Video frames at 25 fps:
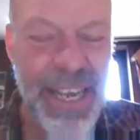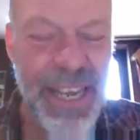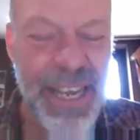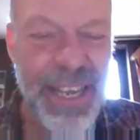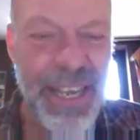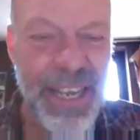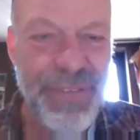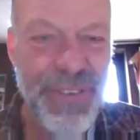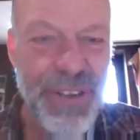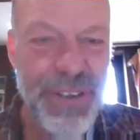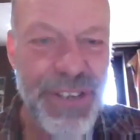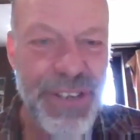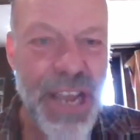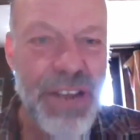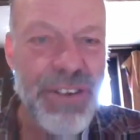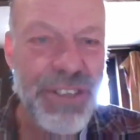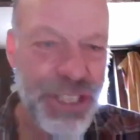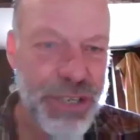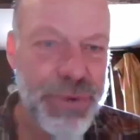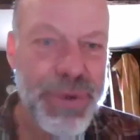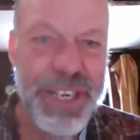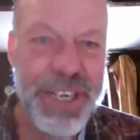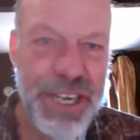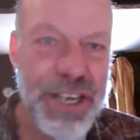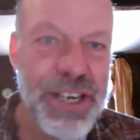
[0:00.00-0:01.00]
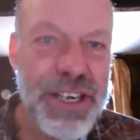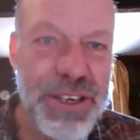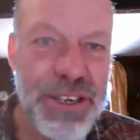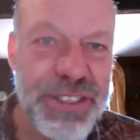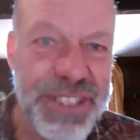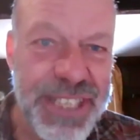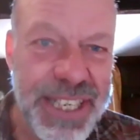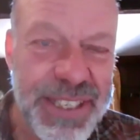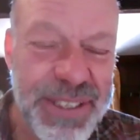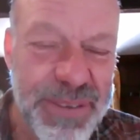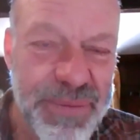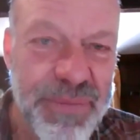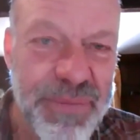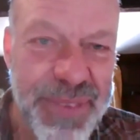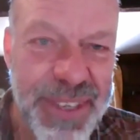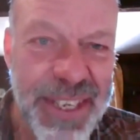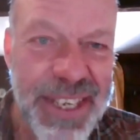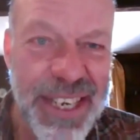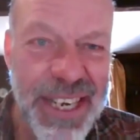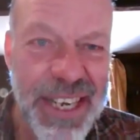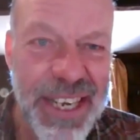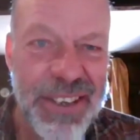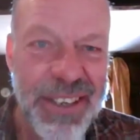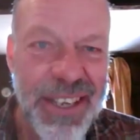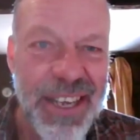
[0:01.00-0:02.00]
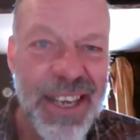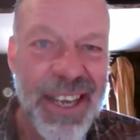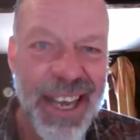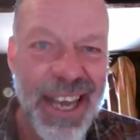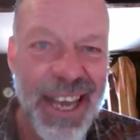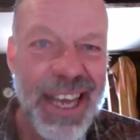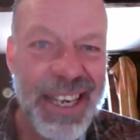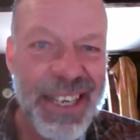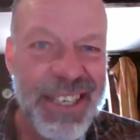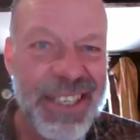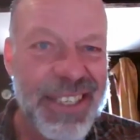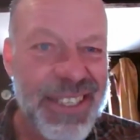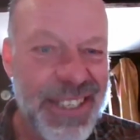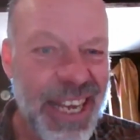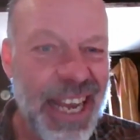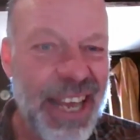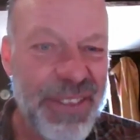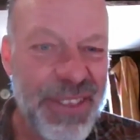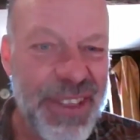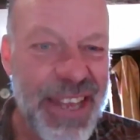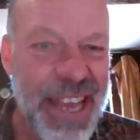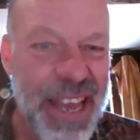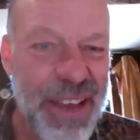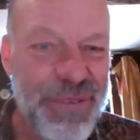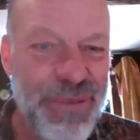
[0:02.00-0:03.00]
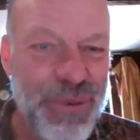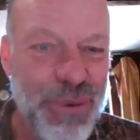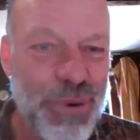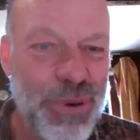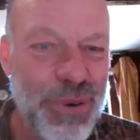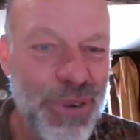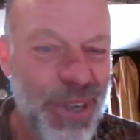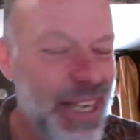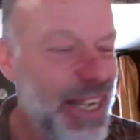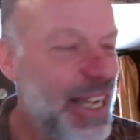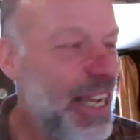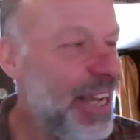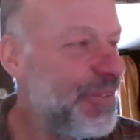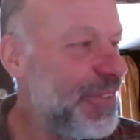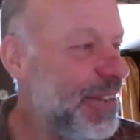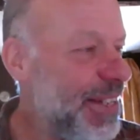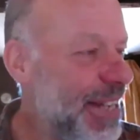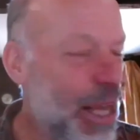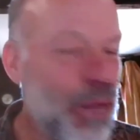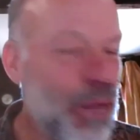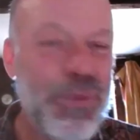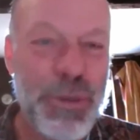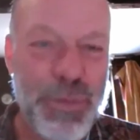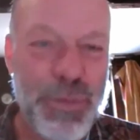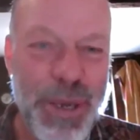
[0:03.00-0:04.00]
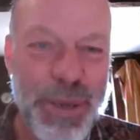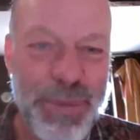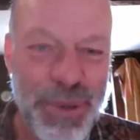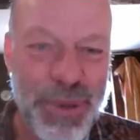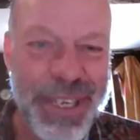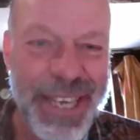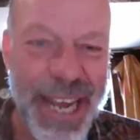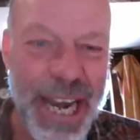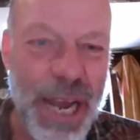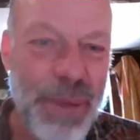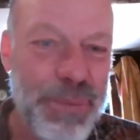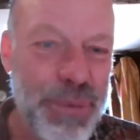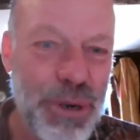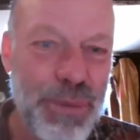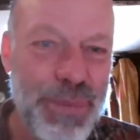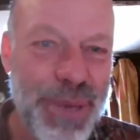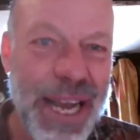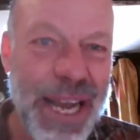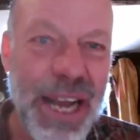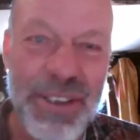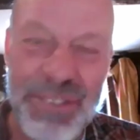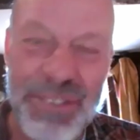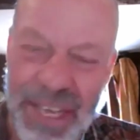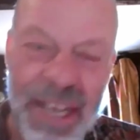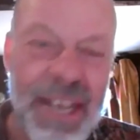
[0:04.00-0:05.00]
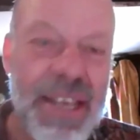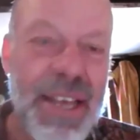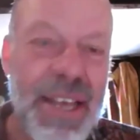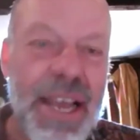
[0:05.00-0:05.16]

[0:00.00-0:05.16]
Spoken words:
If you don't do it, you lose it. And therefore, if it helps people get up and about,